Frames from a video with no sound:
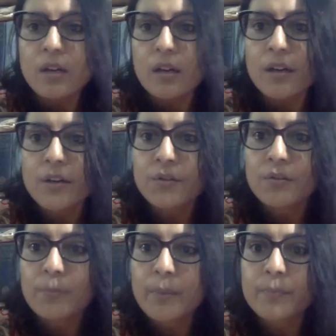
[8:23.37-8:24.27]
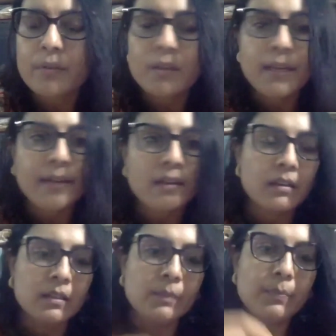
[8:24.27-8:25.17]
urge, people like
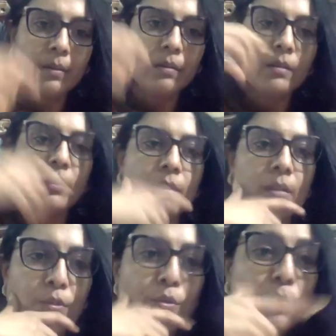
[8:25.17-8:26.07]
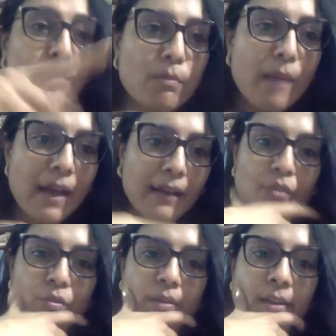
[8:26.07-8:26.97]
to go back
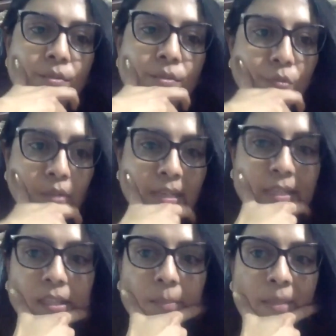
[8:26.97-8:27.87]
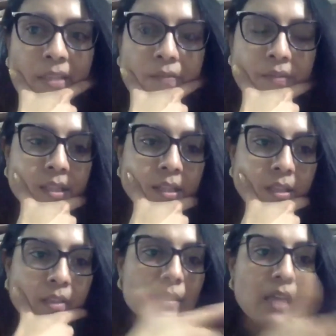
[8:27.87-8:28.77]
actually and read the metaphysical,
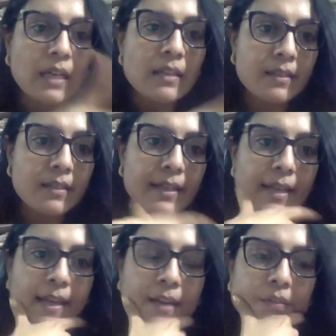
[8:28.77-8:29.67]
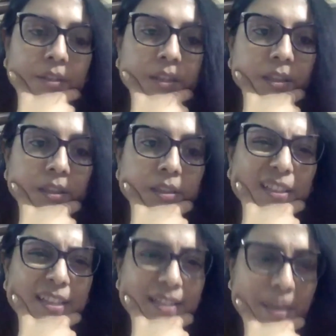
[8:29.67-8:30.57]
the duns that I have, the
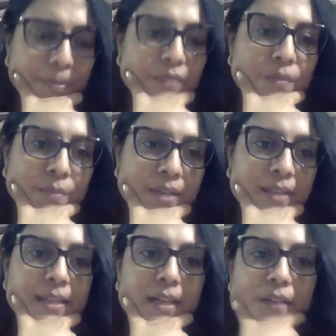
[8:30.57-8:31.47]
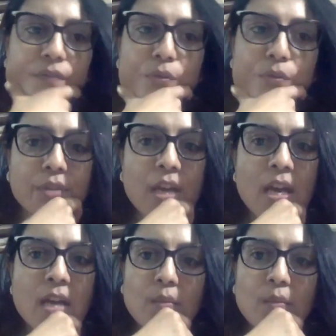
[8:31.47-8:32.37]
examples from duns that I've used.
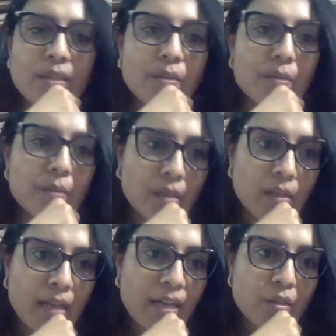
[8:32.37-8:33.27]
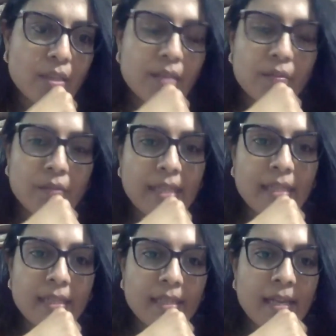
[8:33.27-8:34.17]
So once you actually read
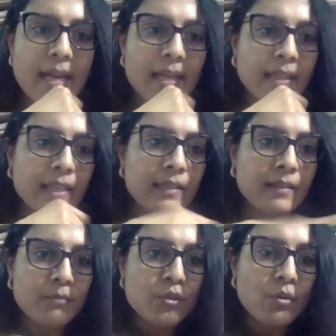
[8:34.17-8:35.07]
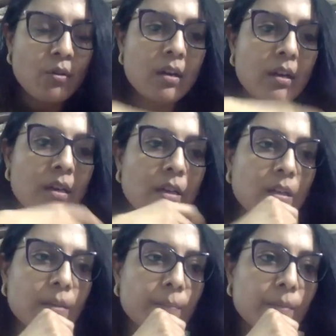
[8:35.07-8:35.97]
it, and then I'm sure
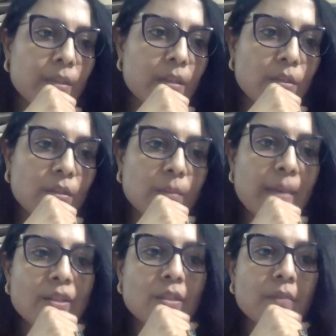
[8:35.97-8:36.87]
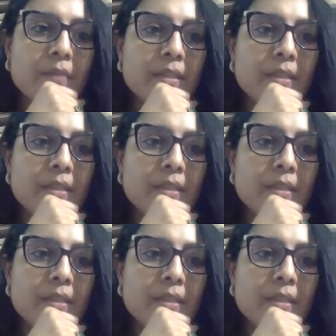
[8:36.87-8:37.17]
Dr. Banerjee will